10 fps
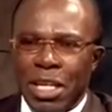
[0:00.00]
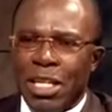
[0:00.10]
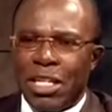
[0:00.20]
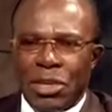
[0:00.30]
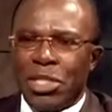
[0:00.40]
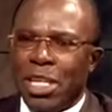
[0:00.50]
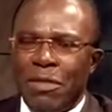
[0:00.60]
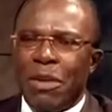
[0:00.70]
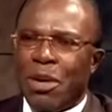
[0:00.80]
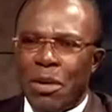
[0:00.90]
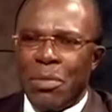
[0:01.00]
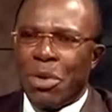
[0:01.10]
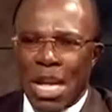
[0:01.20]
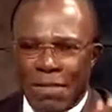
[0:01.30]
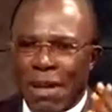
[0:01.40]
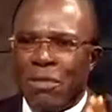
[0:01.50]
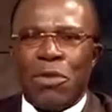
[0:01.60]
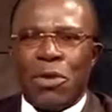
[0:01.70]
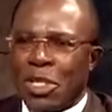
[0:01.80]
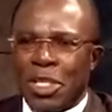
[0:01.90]
just live a humble life and
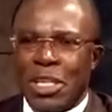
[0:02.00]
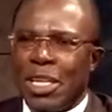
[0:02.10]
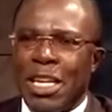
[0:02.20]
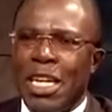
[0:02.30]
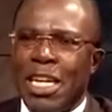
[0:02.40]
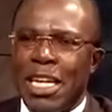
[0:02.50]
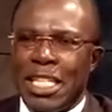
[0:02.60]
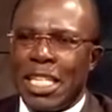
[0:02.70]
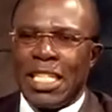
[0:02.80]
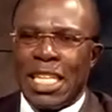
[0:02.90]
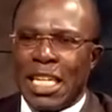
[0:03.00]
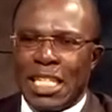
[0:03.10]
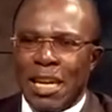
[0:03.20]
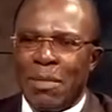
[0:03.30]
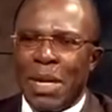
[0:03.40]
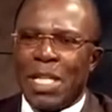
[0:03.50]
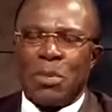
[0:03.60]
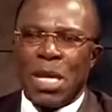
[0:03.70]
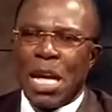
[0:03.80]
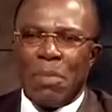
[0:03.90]
focus on the things that makes
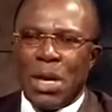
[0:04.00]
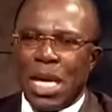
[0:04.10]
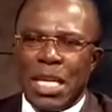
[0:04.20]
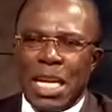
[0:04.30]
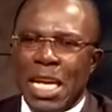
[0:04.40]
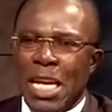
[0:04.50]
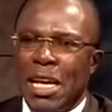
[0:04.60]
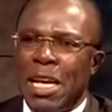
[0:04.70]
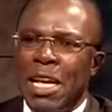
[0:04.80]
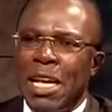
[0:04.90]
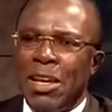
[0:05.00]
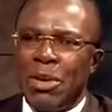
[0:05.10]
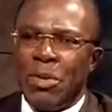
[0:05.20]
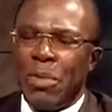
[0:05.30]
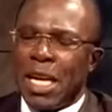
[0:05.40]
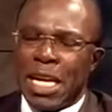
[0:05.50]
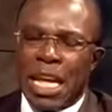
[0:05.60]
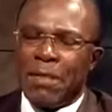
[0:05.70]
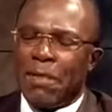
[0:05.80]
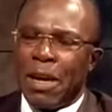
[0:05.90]
me happy and, you know, make
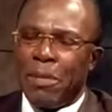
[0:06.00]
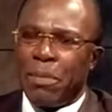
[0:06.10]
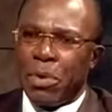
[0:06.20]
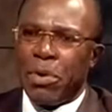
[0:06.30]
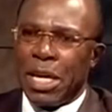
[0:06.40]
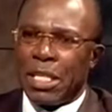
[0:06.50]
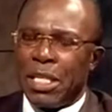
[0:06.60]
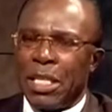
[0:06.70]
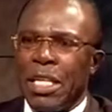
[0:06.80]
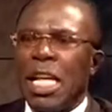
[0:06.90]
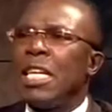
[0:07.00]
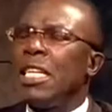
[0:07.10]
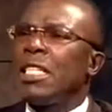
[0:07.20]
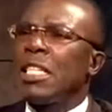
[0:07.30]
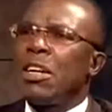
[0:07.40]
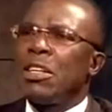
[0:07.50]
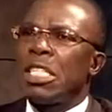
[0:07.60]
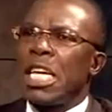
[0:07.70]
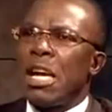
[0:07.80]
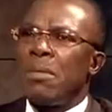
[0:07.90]
life progressing. Then the second
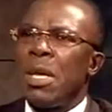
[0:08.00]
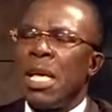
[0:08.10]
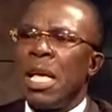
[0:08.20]
time